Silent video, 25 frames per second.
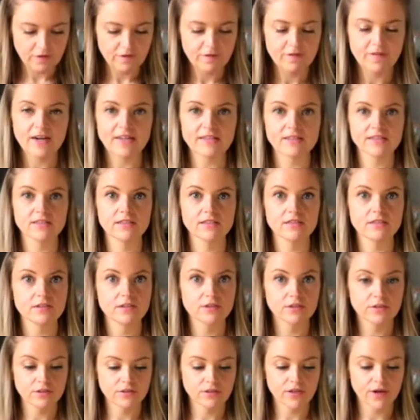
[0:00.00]

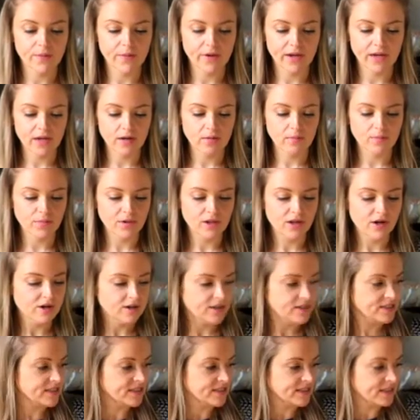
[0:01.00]

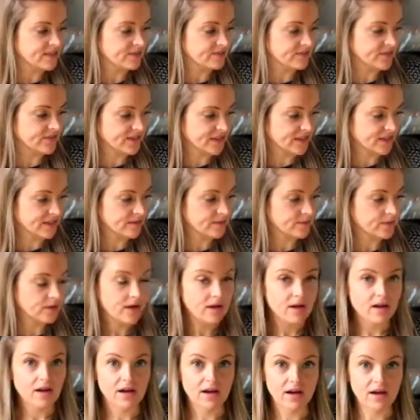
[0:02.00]
FashionSewingBlogTV,
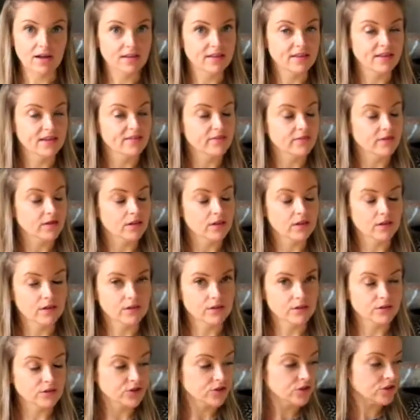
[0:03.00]
and they've got
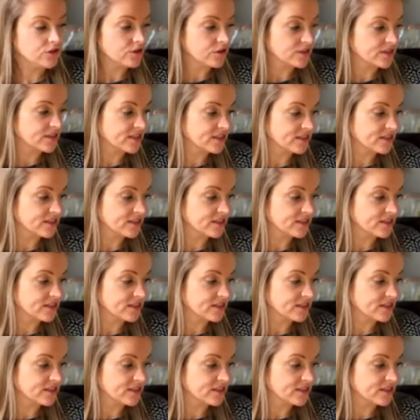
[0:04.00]
tons.